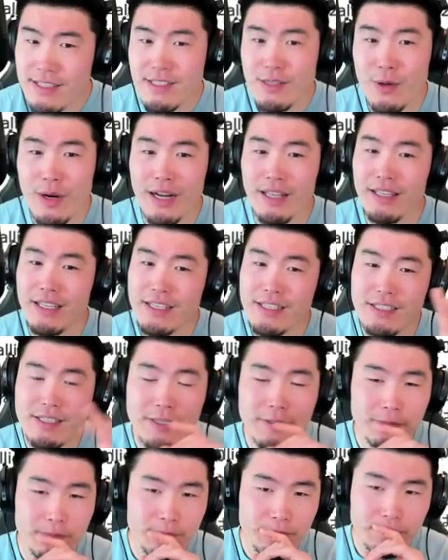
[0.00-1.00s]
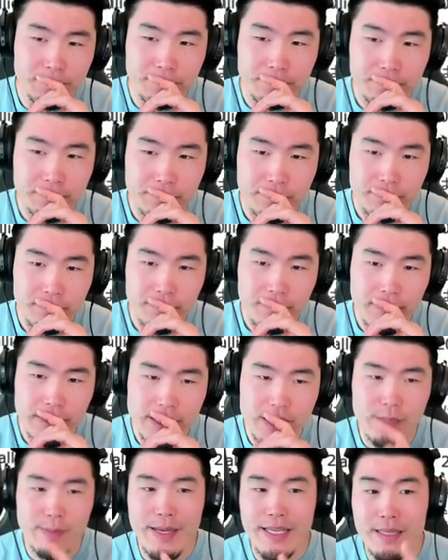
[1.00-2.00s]
or at least
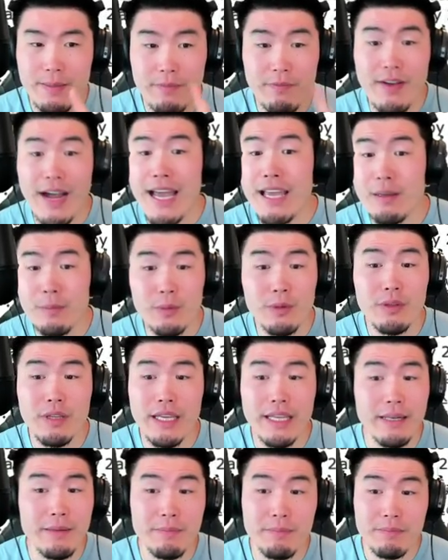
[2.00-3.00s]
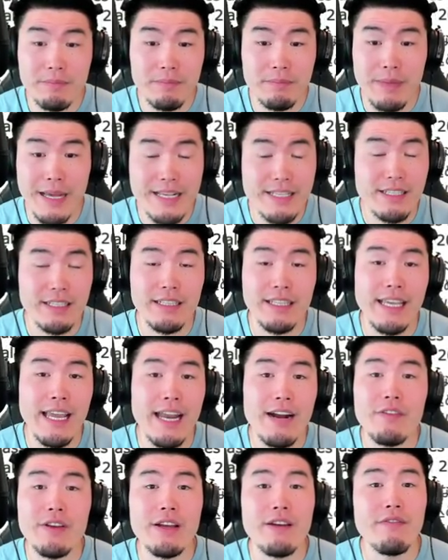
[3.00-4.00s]
to make them viable in basically
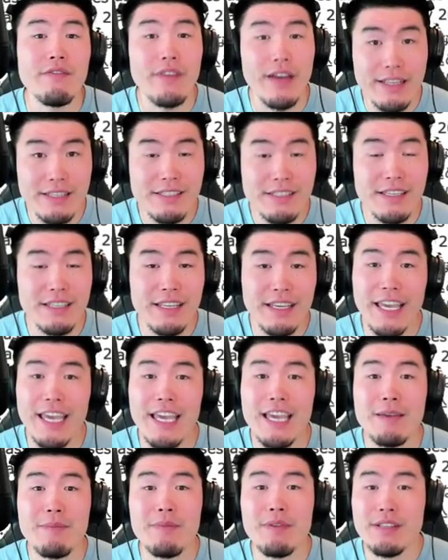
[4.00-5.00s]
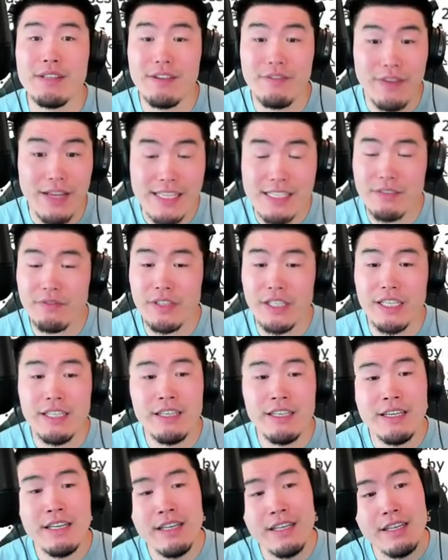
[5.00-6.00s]
every offense in the game
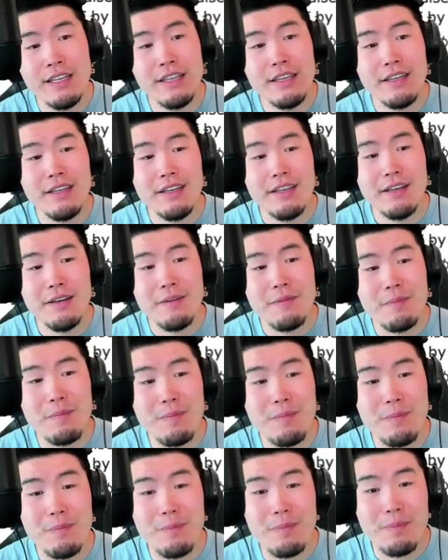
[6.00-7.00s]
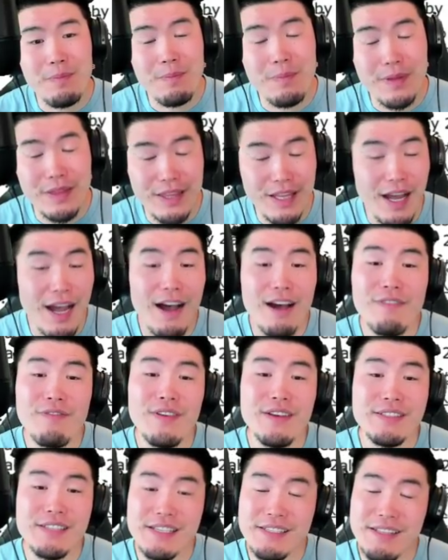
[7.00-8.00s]
defensively. But the
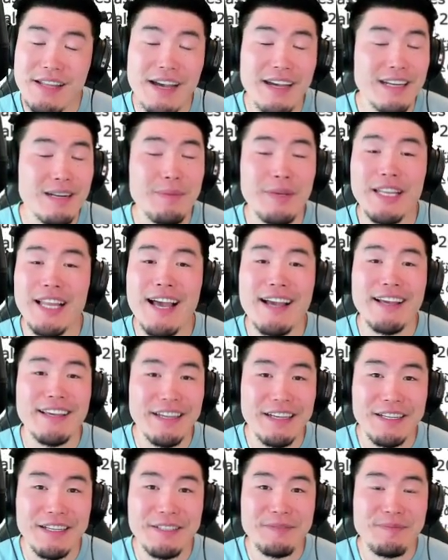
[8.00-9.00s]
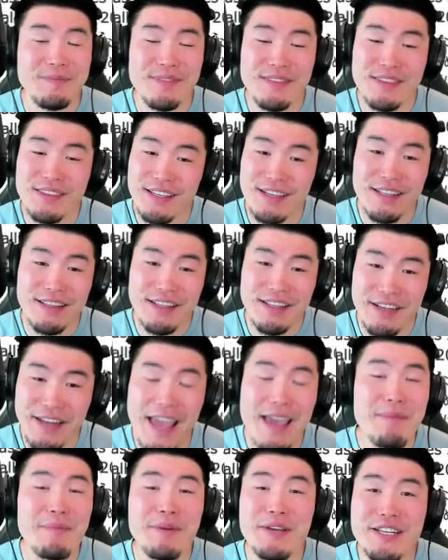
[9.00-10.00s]
offense is not going to be lacking. The, the
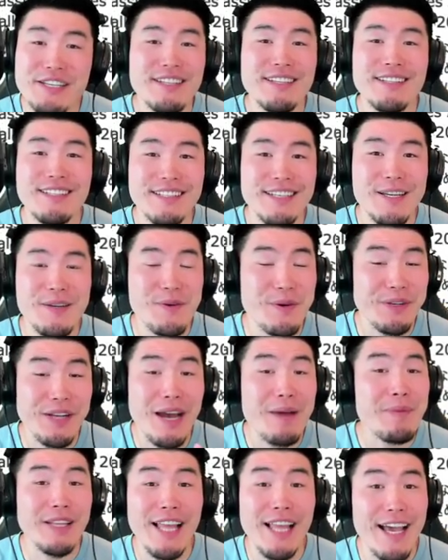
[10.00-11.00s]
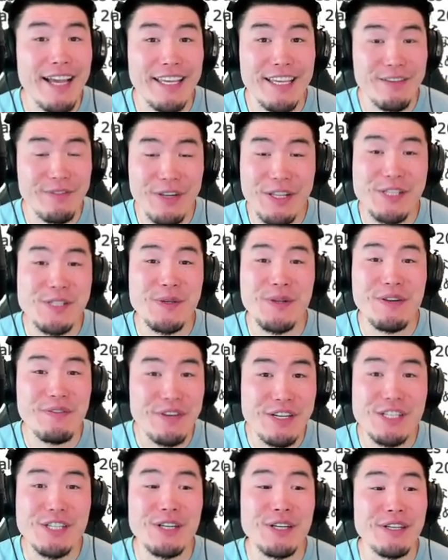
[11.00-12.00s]
damage will not be lacking for this unit
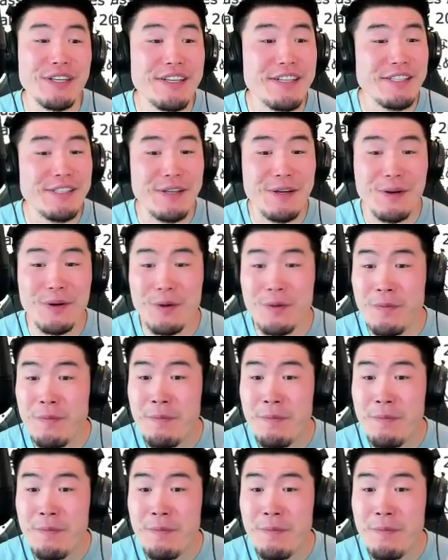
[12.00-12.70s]
for sure. So